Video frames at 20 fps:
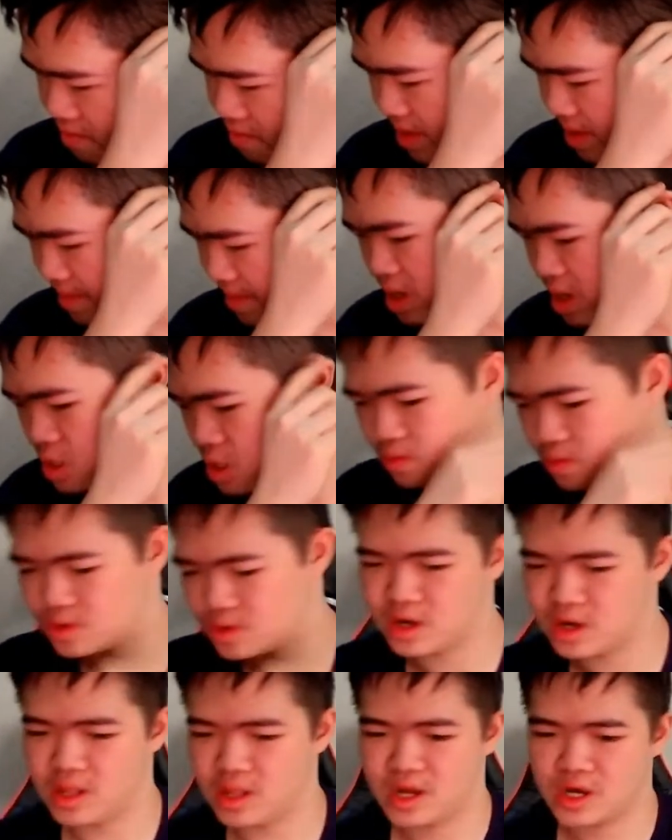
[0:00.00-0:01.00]
my Beast Wars
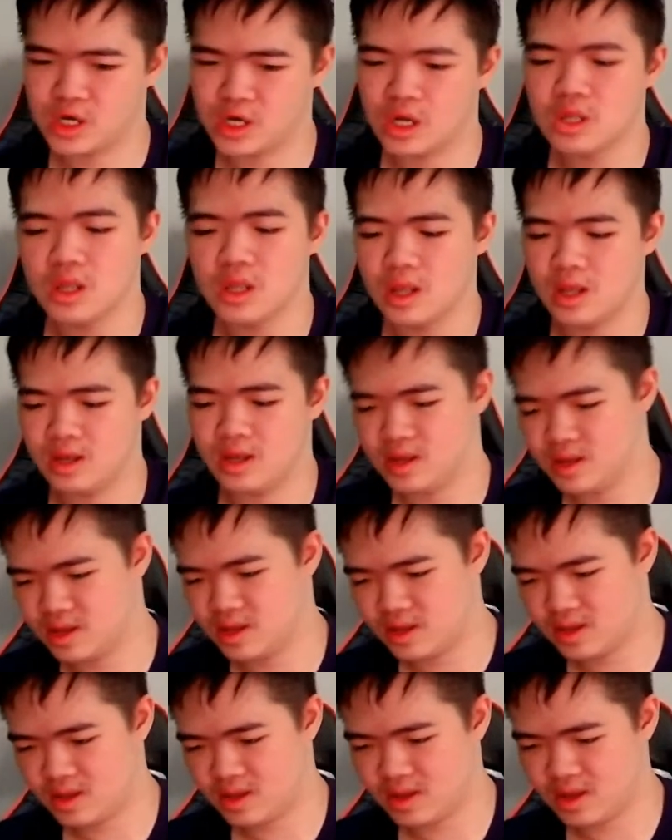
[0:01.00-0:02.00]
collection.
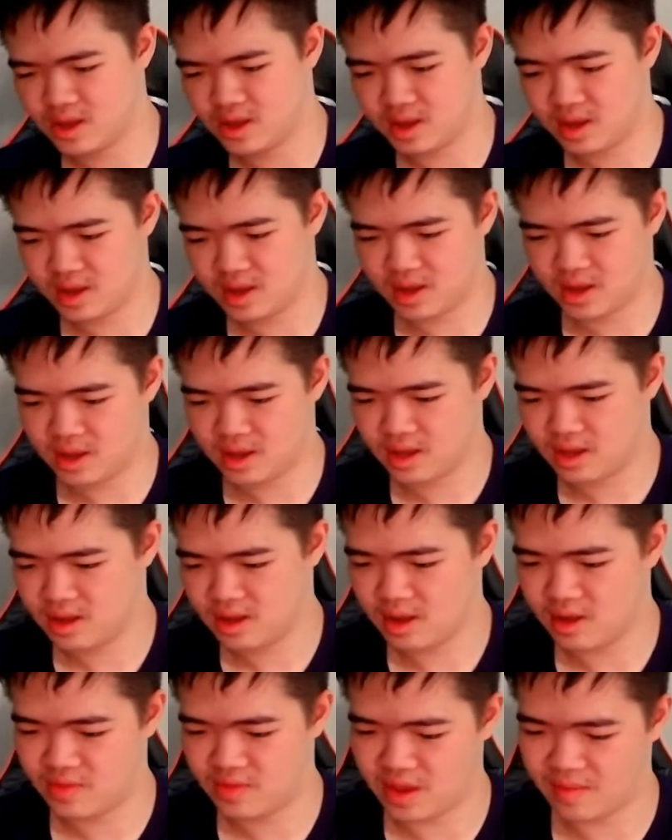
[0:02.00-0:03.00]

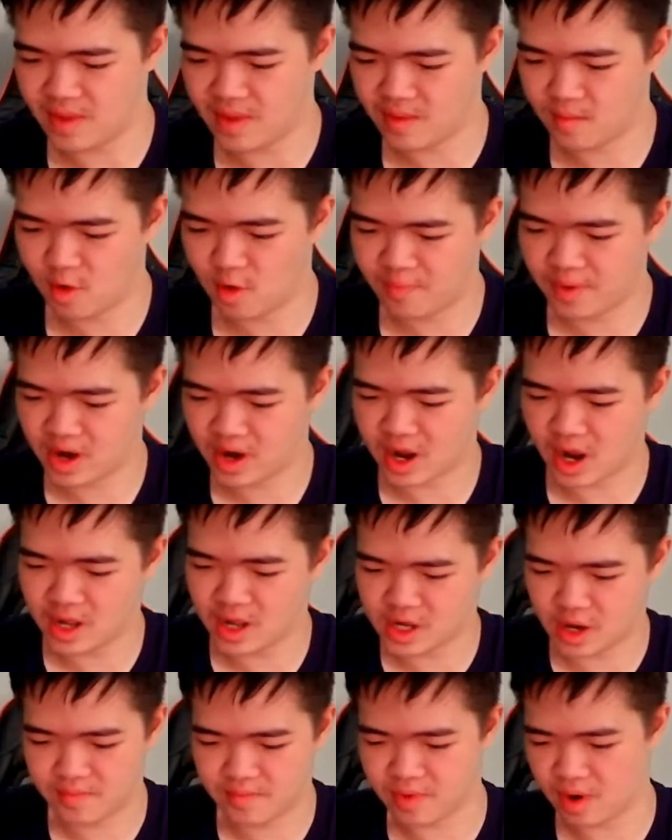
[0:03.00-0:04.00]
If they make more Predacons,
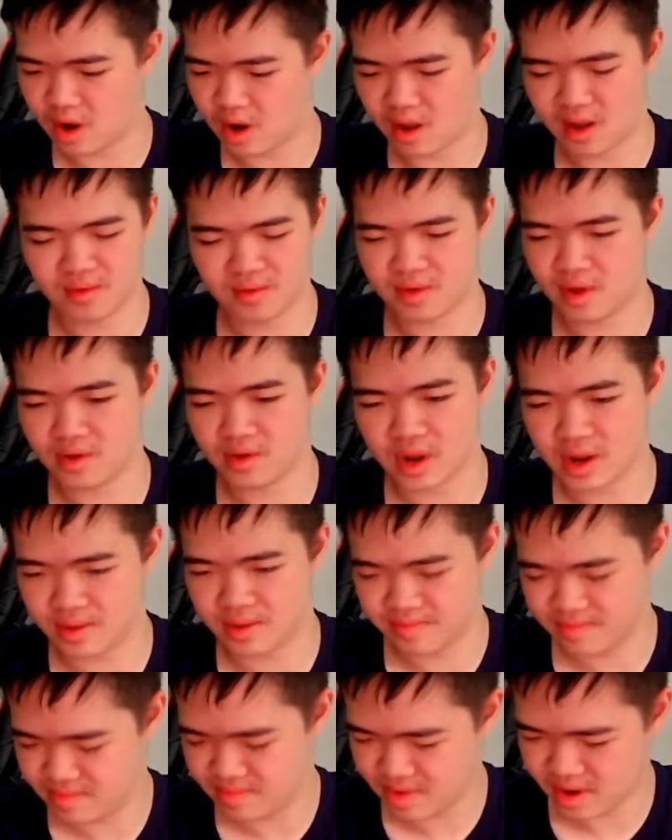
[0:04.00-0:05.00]
I'll, draw, I'll, I'll get them.
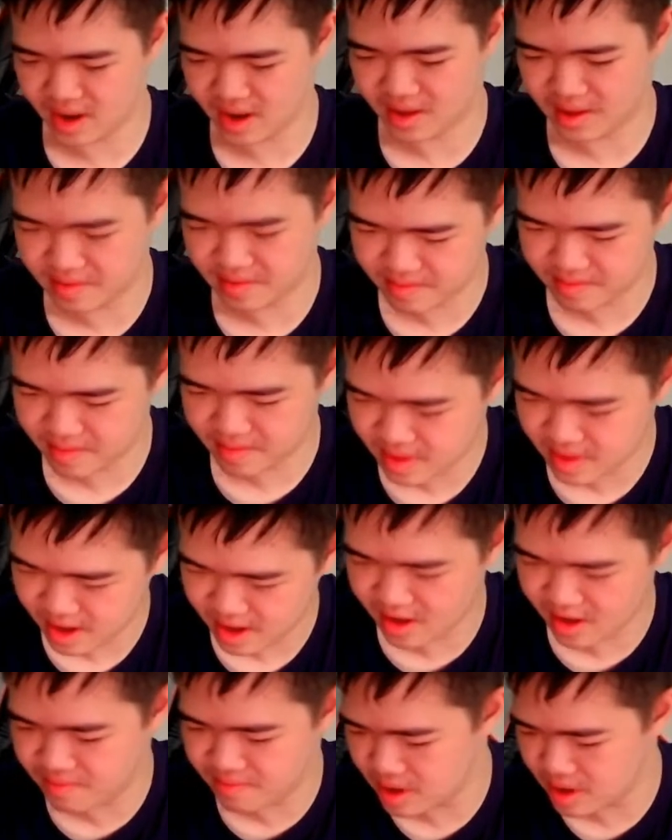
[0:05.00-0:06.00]
Yeah.
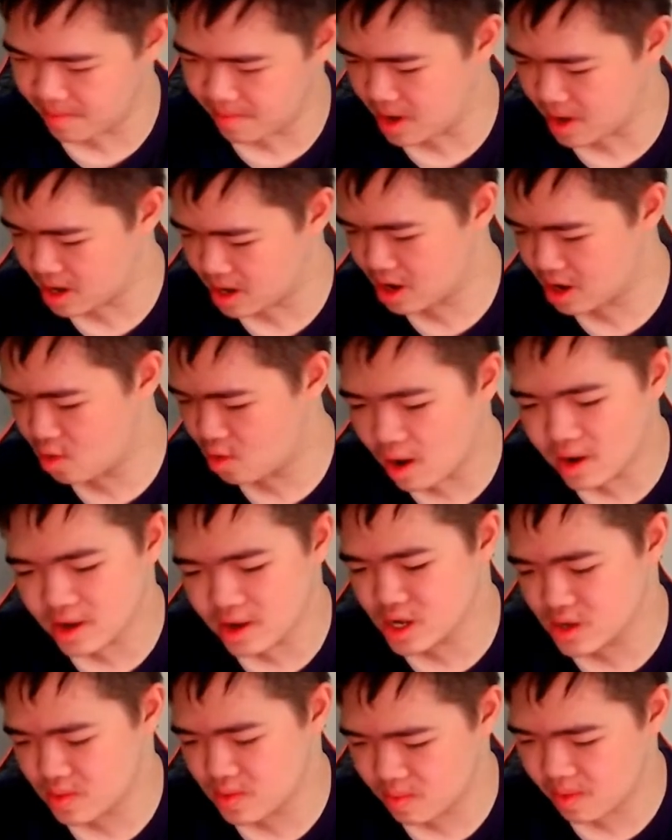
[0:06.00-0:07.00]
If they make
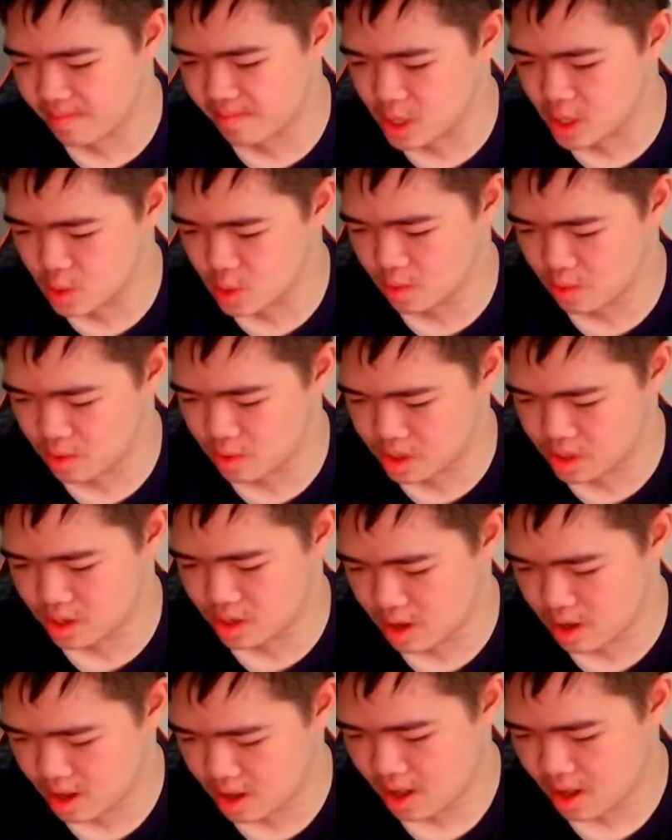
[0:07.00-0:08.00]
iguanas from the Beast Wars
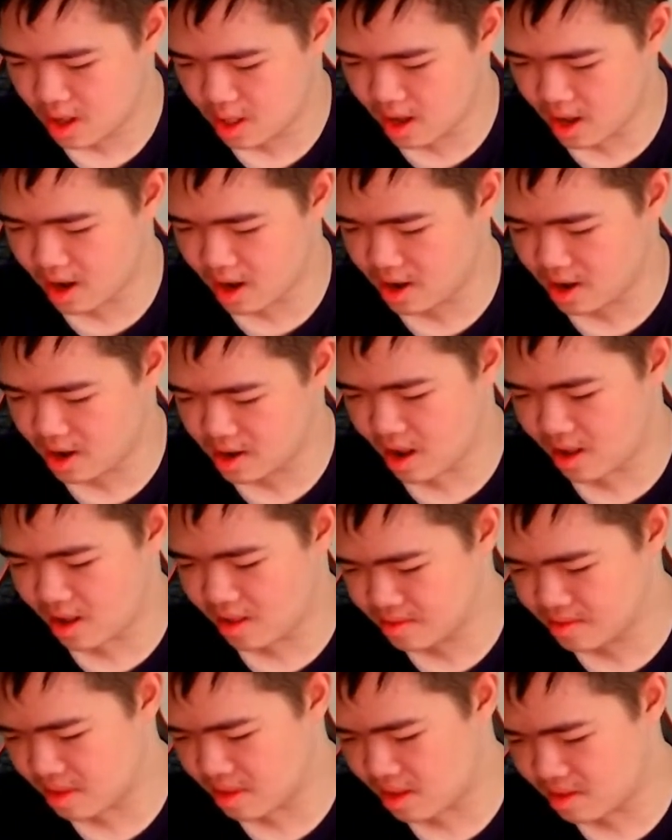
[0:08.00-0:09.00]
line,
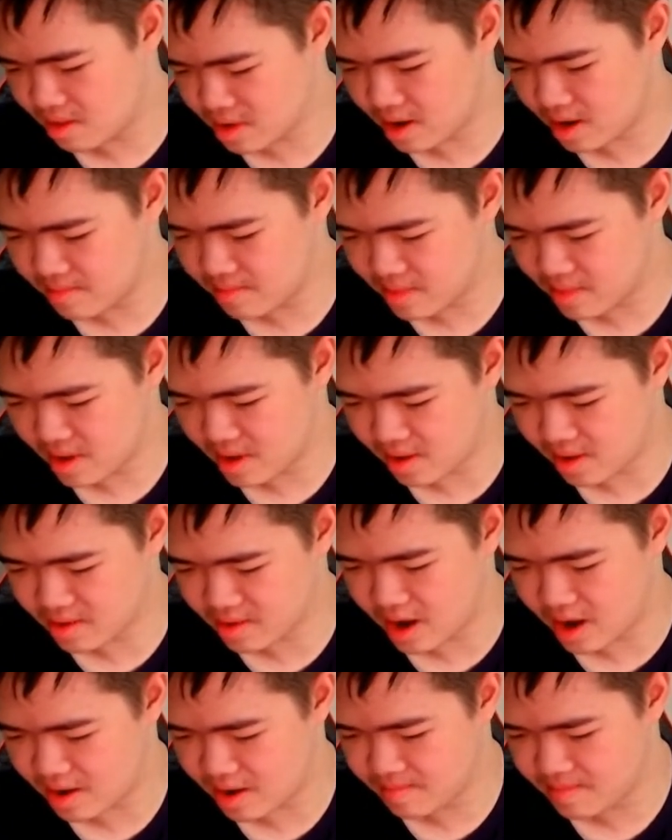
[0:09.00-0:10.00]
I'll I'll get them. I'll
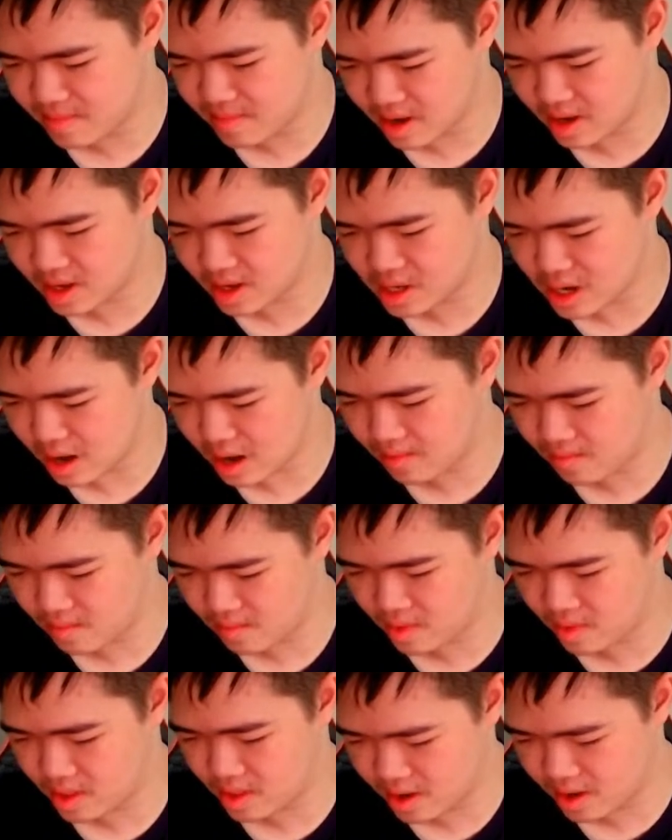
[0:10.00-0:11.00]
get them because I would
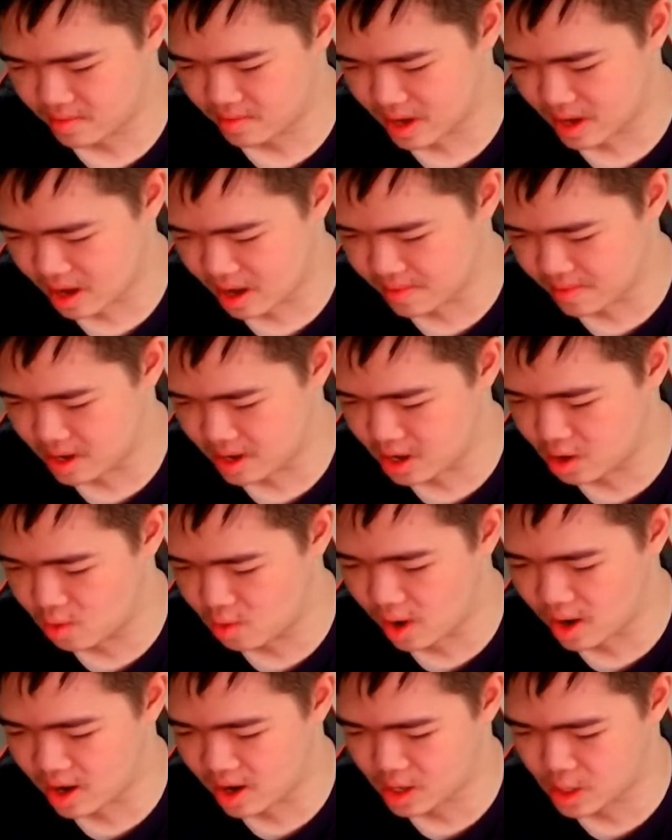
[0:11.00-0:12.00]
love to have an
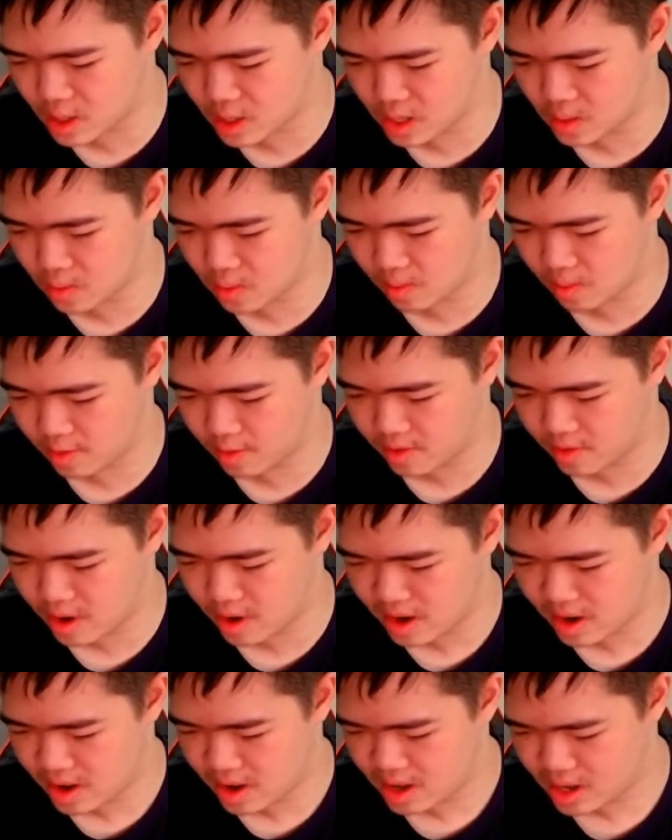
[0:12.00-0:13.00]
iguana transformer.
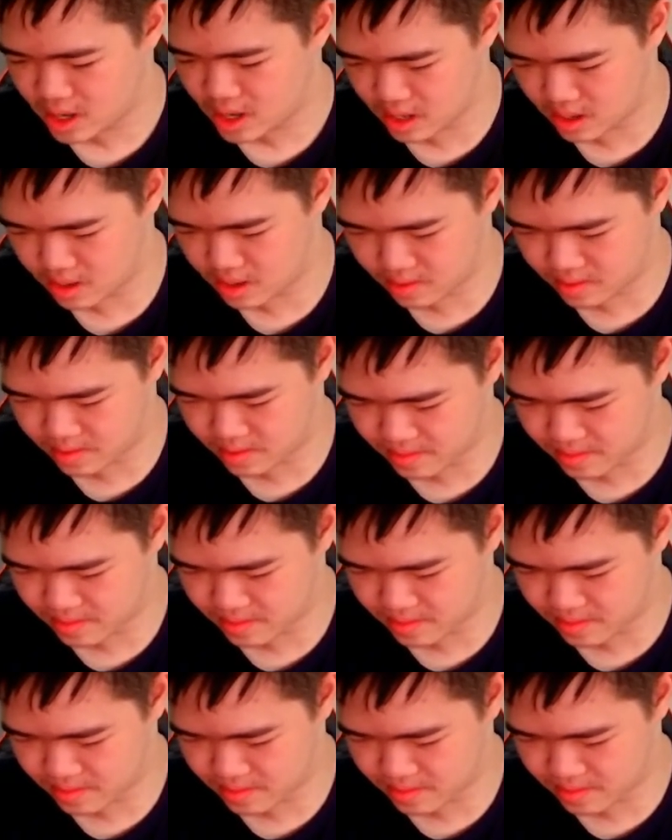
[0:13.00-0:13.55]
So